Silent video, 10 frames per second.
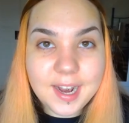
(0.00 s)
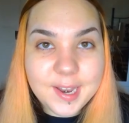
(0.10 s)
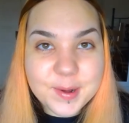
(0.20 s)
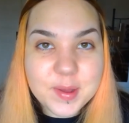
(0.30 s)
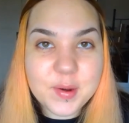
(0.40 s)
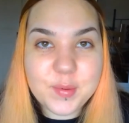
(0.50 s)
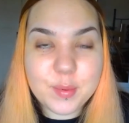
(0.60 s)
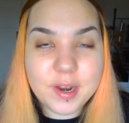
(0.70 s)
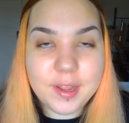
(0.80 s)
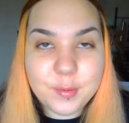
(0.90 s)
Hello
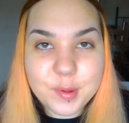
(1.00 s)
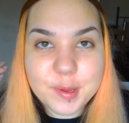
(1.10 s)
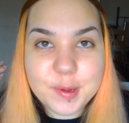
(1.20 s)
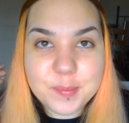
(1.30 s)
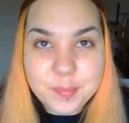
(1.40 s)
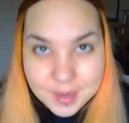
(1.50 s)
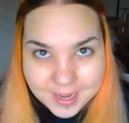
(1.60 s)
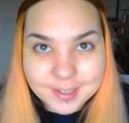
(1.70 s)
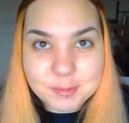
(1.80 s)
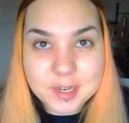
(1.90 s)
everyone and welcome
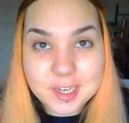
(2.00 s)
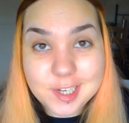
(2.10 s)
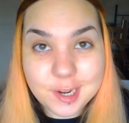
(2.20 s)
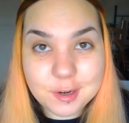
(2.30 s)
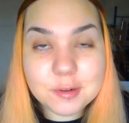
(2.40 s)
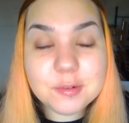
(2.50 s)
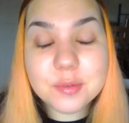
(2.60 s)
back to my channel